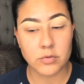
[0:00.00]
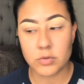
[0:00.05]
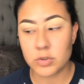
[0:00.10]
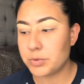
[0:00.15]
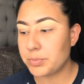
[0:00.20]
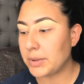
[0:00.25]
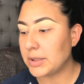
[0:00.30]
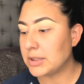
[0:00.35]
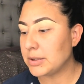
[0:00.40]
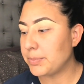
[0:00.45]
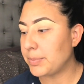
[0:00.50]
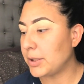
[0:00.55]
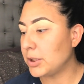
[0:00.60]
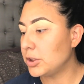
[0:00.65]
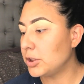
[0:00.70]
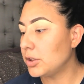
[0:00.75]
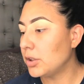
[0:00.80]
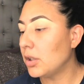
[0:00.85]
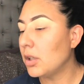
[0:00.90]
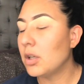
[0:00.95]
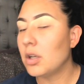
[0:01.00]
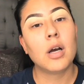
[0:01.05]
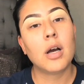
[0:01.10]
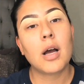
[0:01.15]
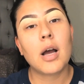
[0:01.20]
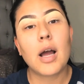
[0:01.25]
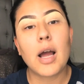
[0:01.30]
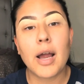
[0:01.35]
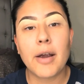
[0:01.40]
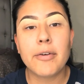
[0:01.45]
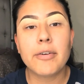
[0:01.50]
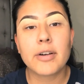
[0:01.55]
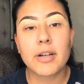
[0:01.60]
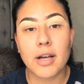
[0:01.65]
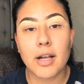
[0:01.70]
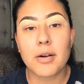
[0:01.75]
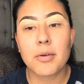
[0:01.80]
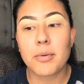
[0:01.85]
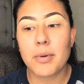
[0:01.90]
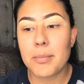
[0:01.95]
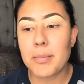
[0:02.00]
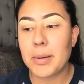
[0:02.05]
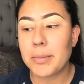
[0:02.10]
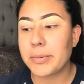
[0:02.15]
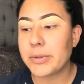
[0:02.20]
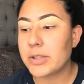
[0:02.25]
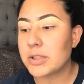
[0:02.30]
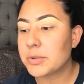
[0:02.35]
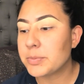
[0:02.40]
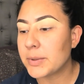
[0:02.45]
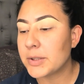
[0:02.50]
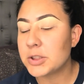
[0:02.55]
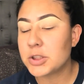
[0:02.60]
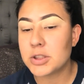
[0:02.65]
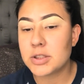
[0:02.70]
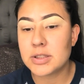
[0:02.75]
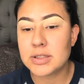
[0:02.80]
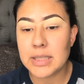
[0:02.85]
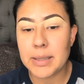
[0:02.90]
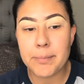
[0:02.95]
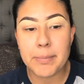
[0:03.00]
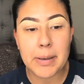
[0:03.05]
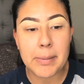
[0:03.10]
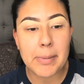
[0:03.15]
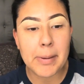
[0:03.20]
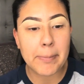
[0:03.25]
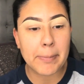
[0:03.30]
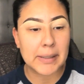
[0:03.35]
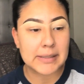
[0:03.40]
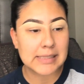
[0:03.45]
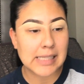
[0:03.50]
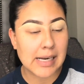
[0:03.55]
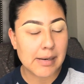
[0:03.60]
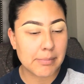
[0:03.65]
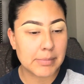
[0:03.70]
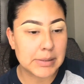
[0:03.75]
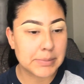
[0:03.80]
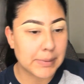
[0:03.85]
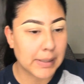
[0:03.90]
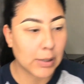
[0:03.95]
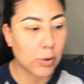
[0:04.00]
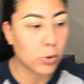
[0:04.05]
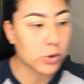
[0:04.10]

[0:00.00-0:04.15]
with my sponge. I forgot to wet my beauty sponge. Siempre me pasa la misma